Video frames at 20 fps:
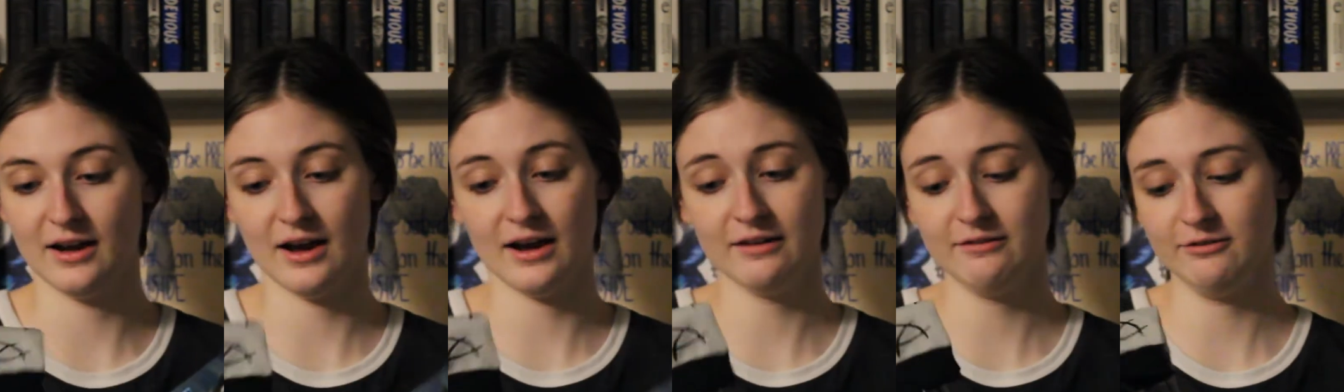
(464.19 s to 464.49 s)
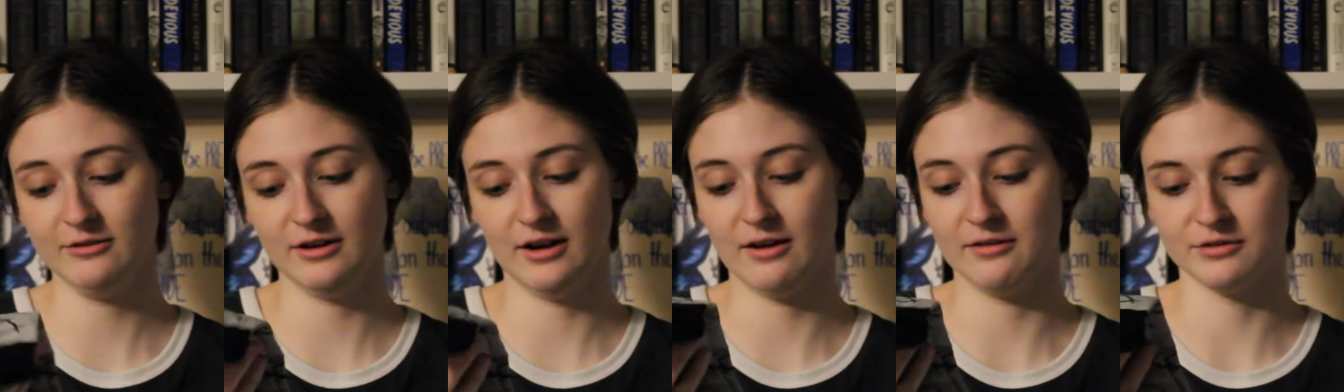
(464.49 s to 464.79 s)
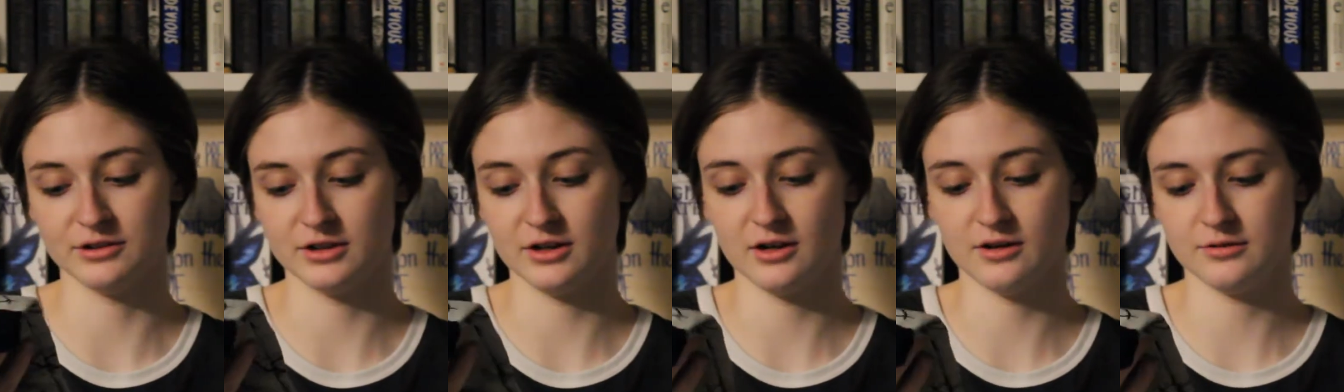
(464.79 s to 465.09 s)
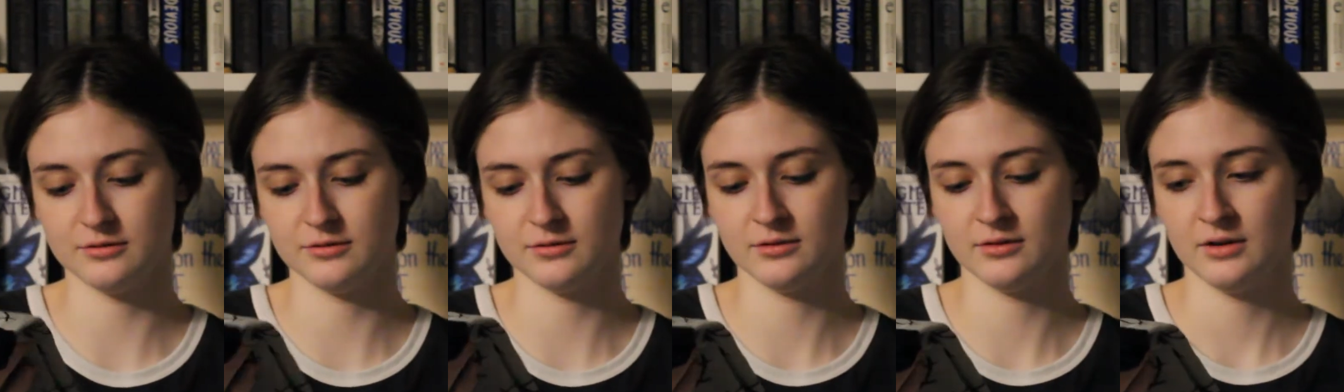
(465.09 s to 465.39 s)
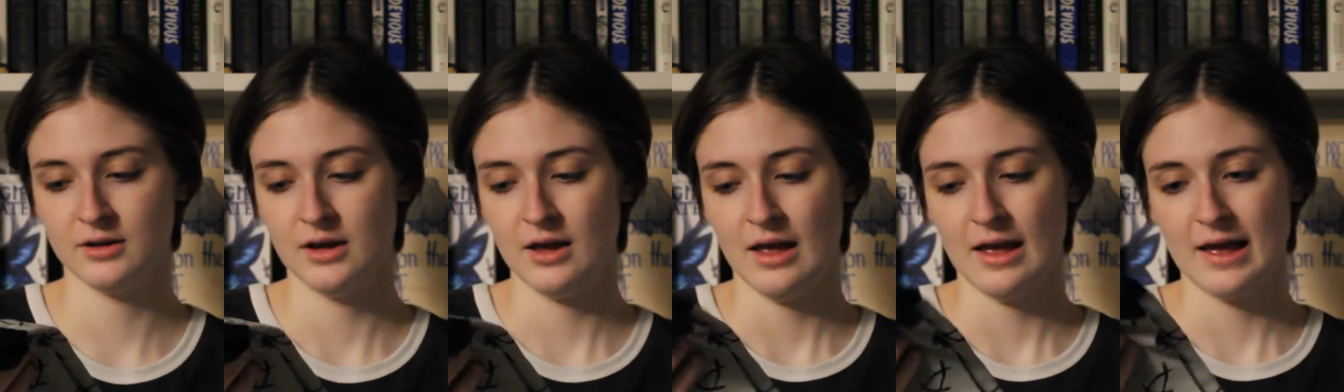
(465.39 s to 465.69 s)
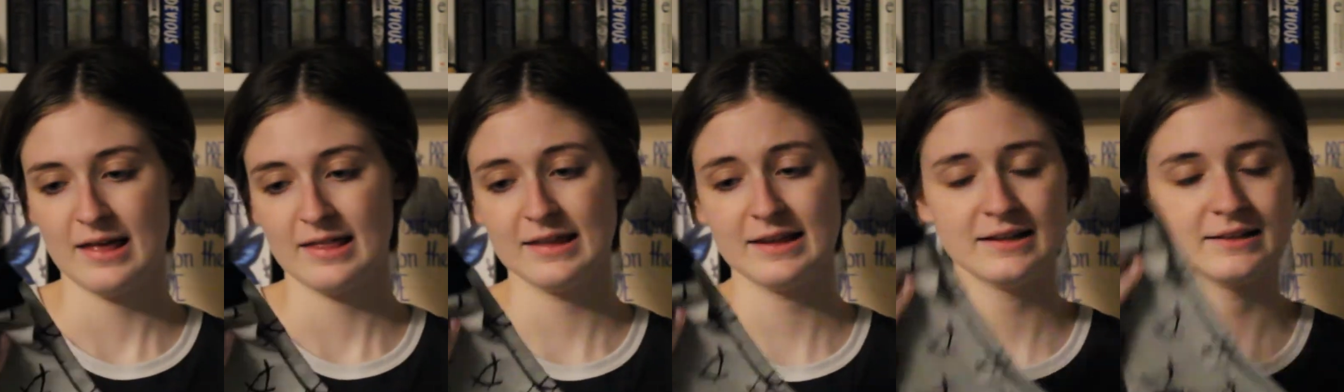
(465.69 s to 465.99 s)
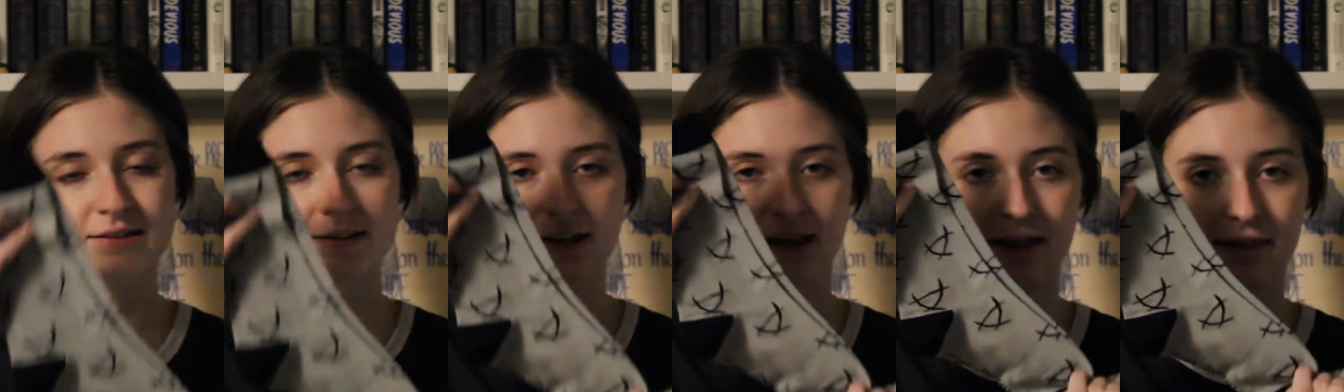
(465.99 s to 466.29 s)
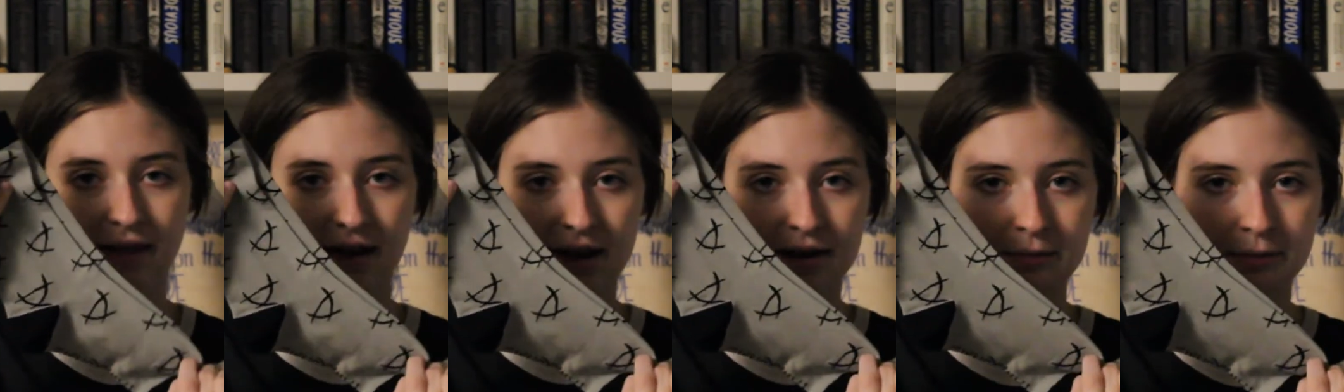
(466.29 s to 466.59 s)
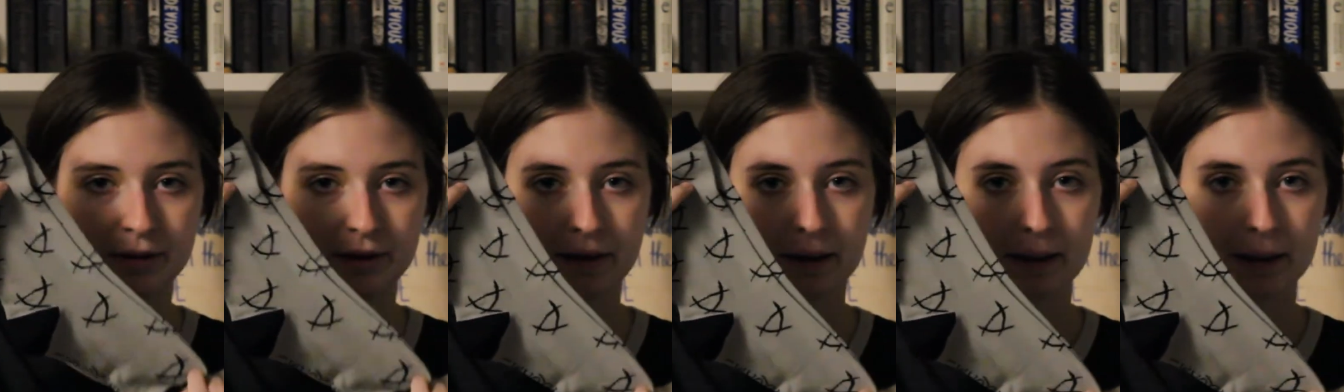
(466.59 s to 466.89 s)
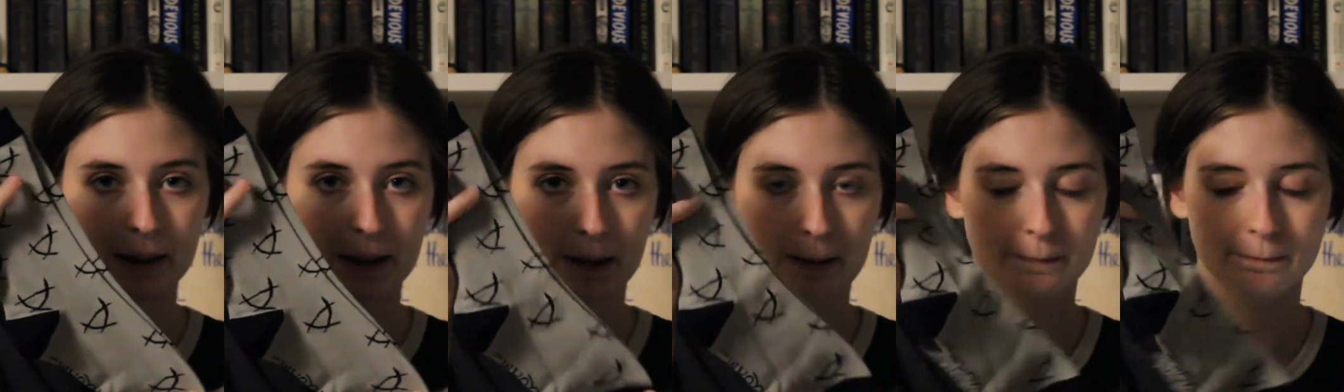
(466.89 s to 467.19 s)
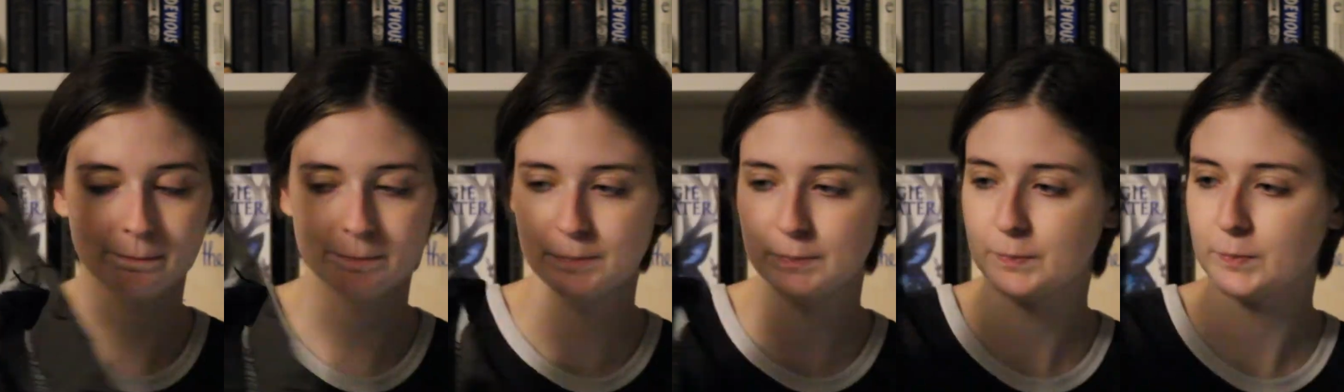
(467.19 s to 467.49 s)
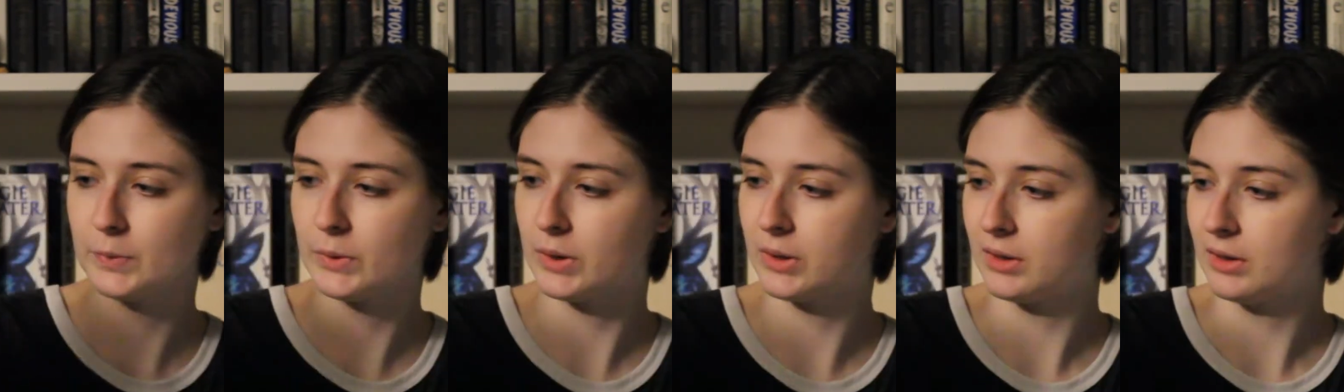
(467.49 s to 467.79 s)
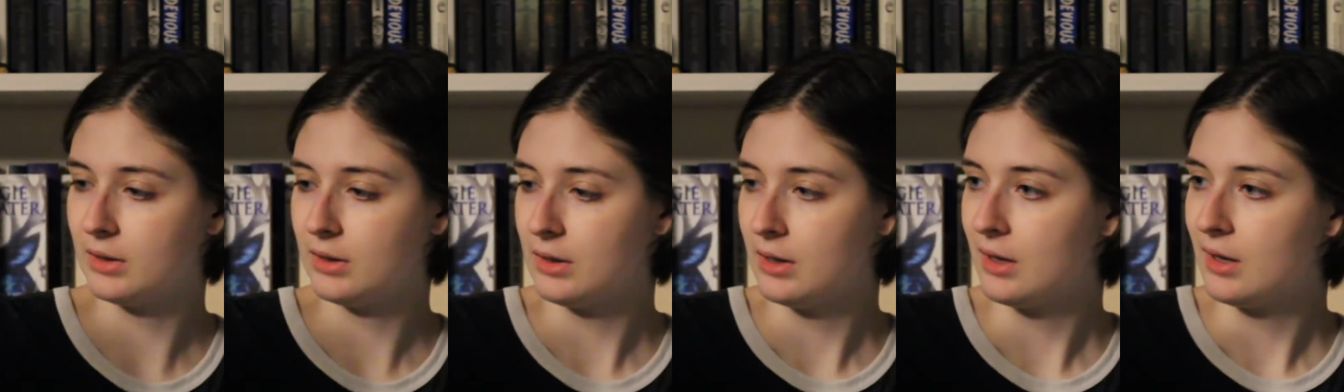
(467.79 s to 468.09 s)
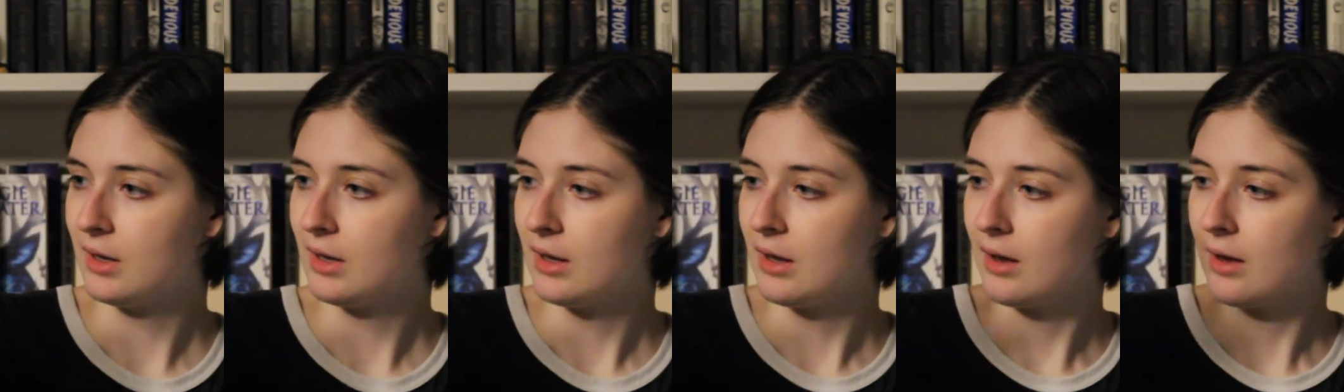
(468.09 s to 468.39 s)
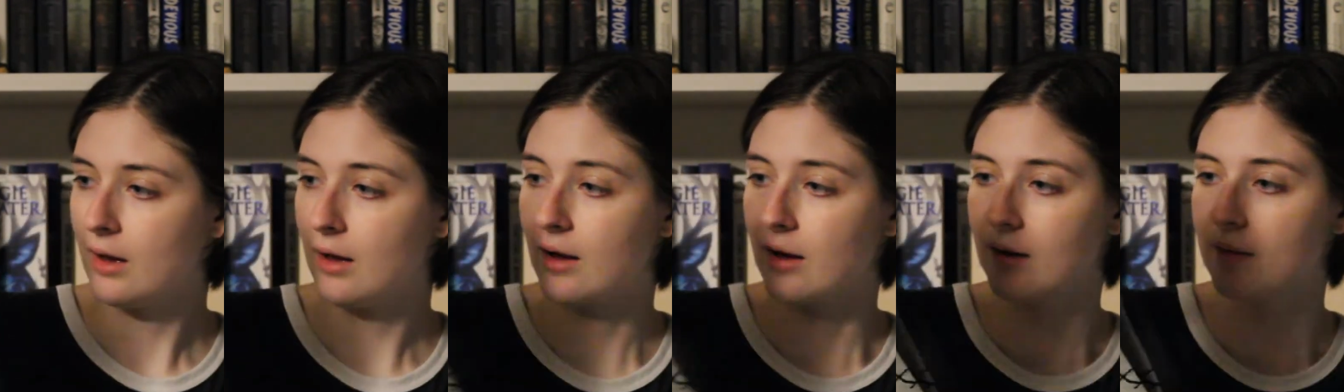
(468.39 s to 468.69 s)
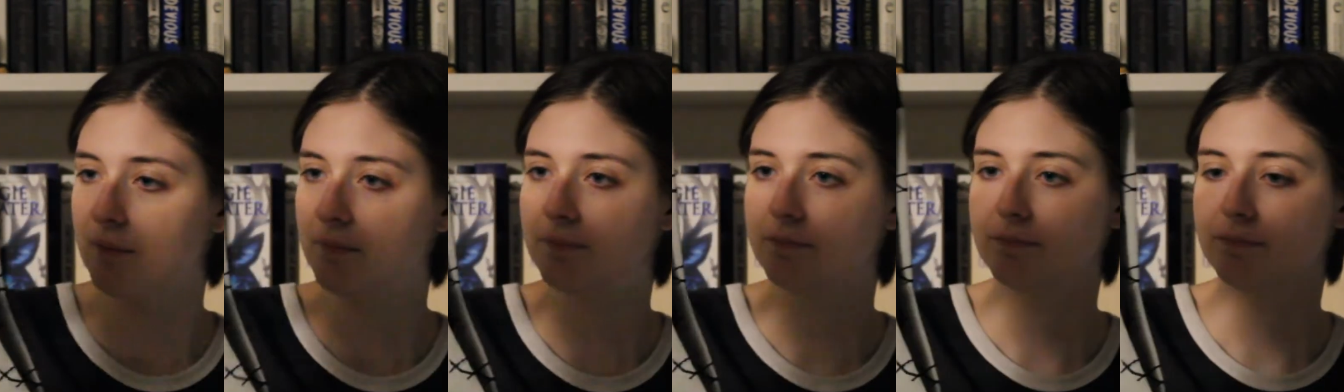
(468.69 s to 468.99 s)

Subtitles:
I've never known. I think it's ley line, but like,